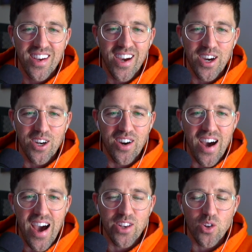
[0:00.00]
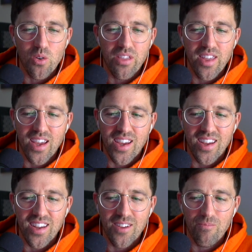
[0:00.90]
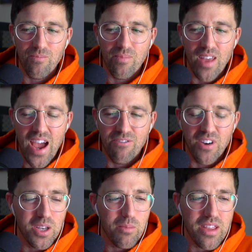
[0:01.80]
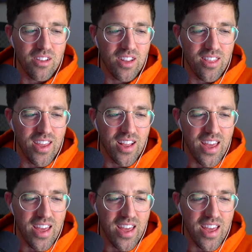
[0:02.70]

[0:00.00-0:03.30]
Uh, I don't think. I fundamentally think